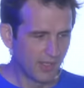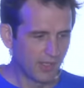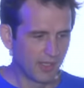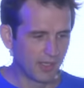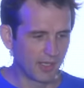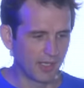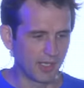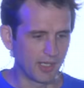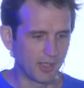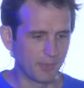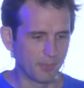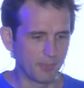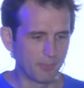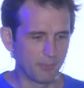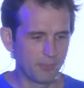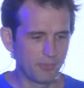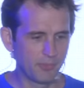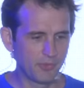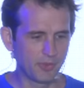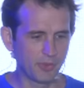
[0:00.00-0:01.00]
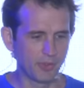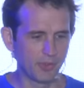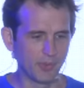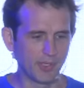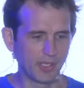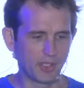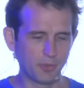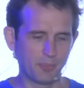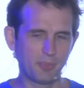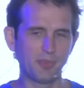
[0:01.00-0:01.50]
Um, so it
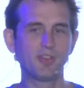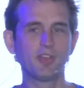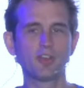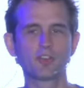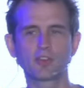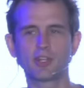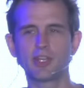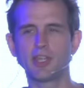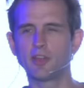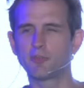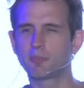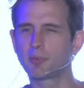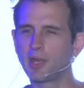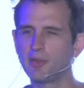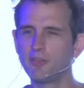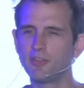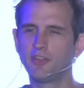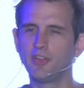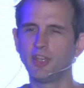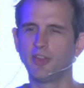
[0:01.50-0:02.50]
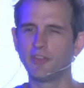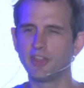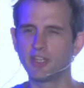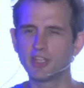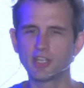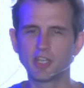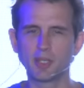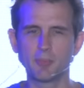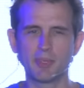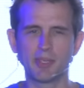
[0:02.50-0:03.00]
could potentially have privacy on the
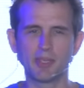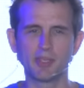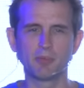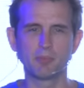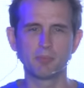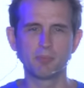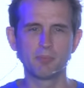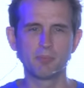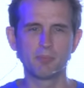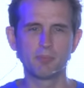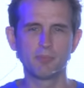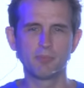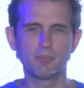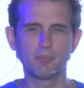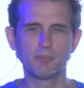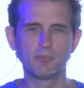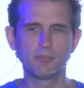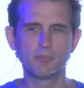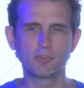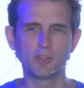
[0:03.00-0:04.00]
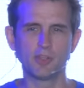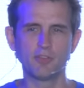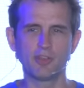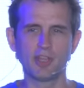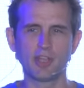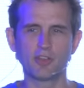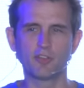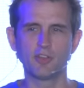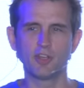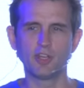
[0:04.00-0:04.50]
incoming
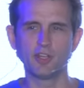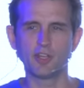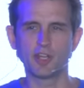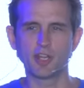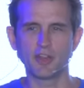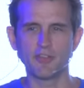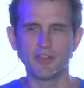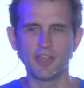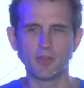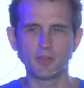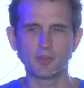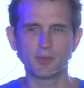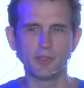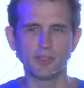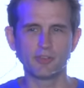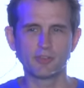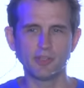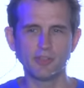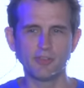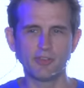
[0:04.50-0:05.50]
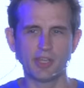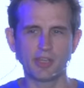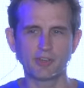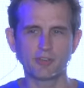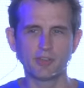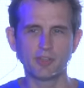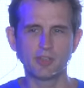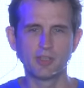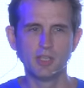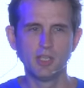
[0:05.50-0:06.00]
transaction and not on the outgoing transaction.
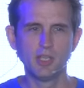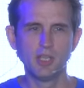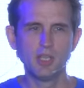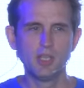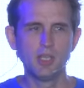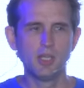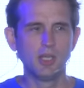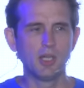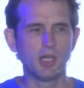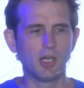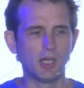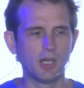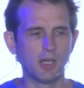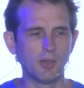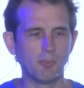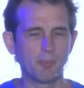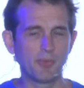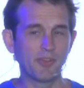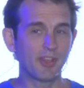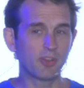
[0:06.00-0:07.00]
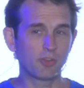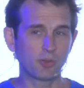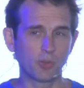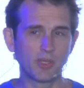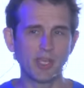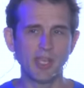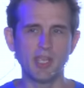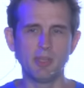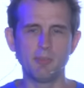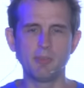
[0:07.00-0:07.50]
Uh, but that's
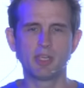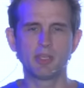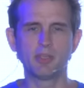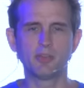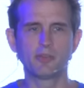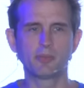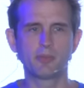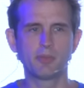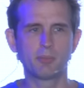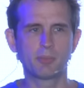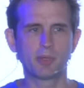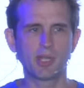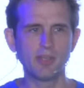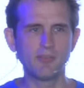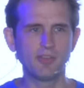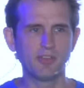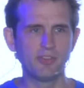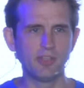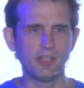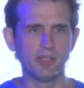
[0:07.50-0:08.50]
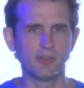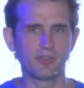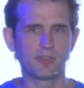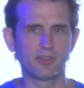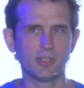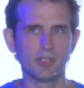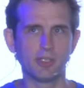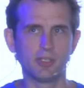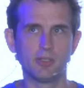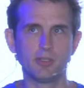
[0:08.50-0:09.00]
okay because privacy is
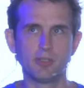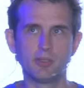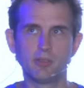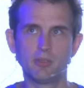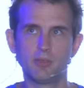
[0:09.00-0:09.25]
a,